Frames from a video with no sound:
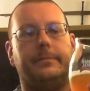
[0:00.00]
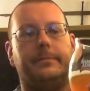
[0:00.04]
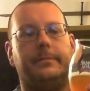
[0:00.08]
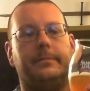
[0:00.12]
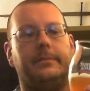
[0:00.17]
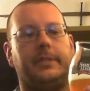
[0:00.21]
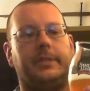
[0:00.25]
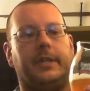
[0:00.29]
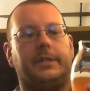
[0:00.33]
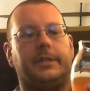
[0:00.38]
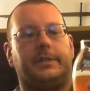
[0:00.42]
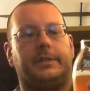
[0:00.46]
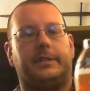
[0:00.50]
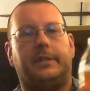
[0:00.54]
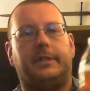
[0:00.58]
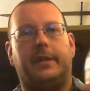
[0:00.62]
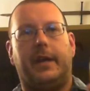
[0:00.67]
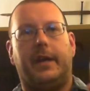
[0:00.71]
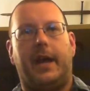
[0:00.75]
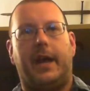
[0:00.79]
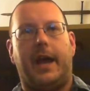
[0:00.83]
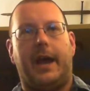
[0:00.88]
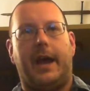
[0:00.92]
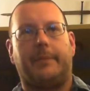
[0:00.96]
Just
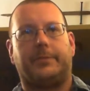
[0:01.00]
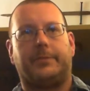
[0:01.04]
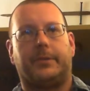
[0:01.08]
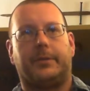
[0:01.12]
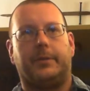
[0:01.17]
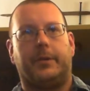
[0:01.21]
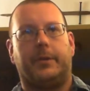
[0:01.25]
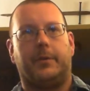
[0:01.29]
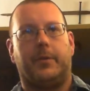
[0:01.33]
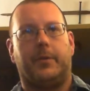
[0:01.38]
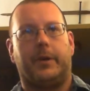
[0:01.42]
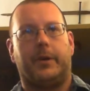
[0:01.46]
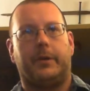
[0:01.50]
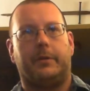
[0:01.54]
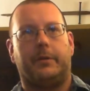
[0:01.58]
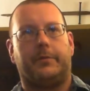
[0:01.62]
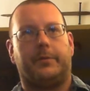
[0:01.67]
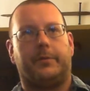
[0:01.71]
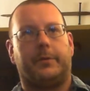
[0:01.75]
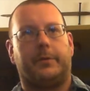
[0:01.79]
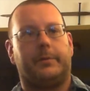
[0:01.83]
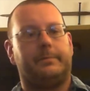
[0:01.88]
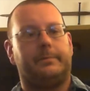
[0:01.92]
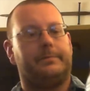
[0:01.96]
absolutely
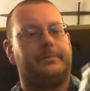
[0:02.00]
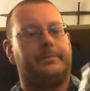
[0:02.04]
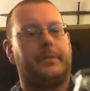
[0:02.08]
wonderful.